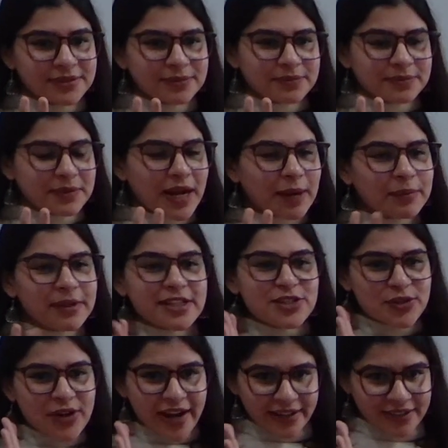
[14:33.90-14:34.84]
I'm
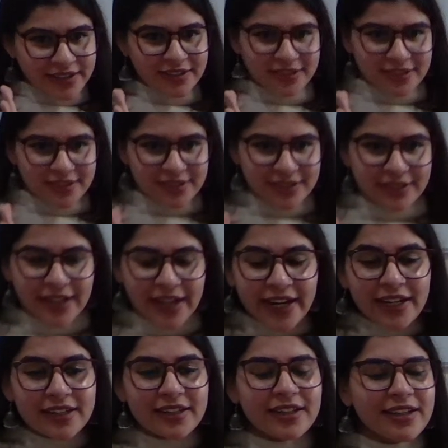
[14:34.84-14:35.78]
distracted, right?
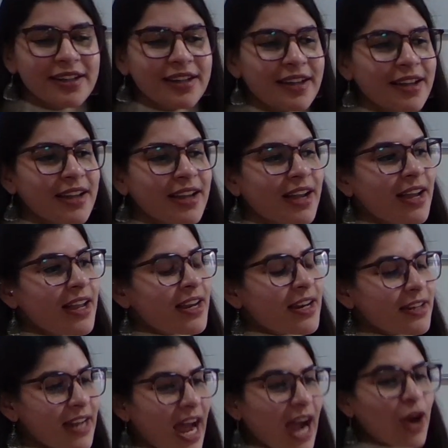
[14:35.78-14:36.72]

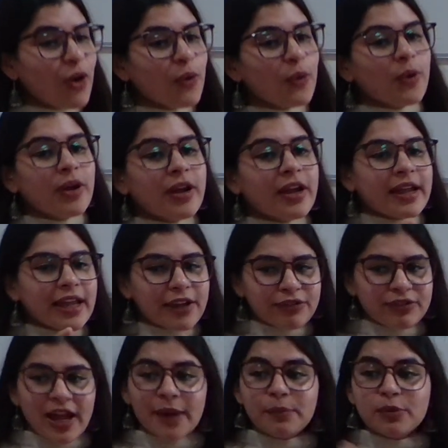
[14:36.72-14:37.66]
Now, if
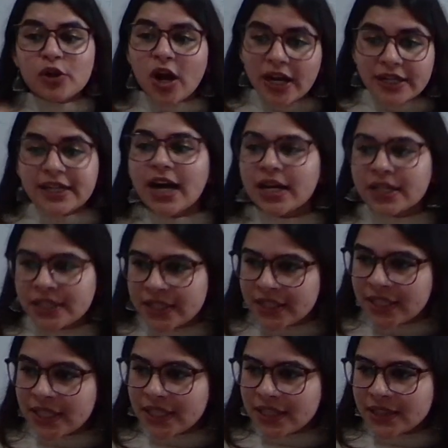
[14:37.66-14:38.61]
I'm not hungry,
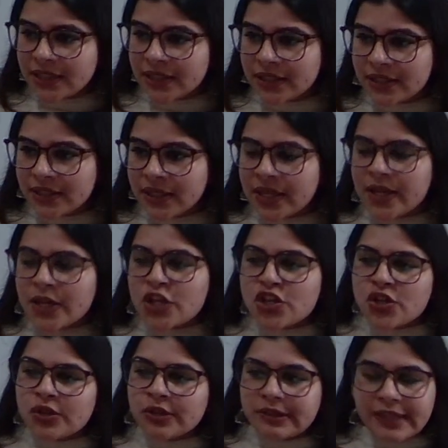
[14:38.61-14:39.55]

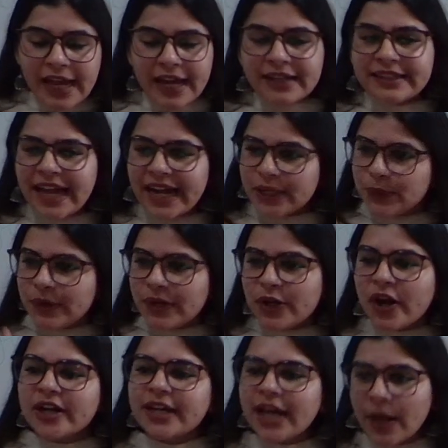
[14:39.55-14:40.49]
then that will
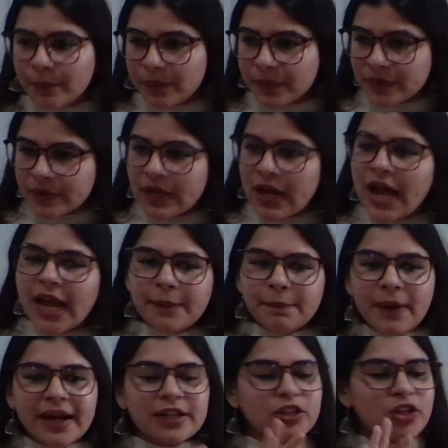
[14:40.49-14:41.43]
not happen. I
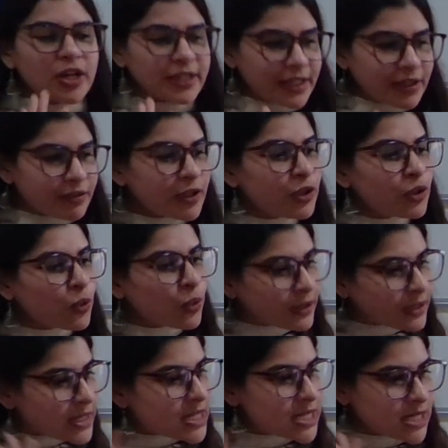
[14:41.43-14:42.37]
might not even
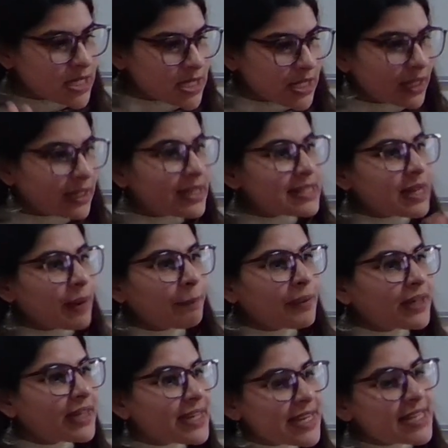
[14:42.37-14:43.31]
notice that somebody
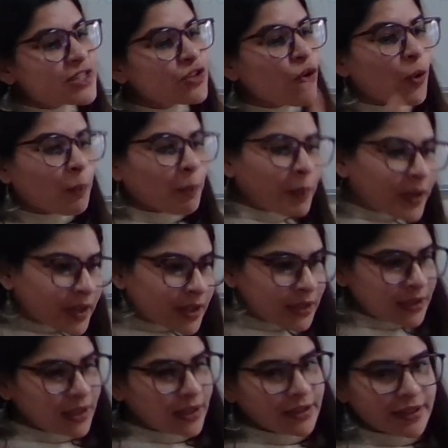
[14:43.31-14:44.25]
has opened
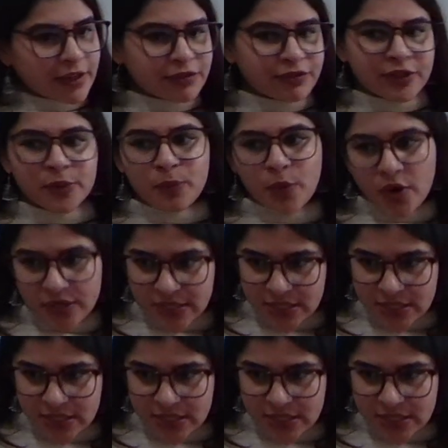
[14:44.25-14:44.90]
the tiffin box.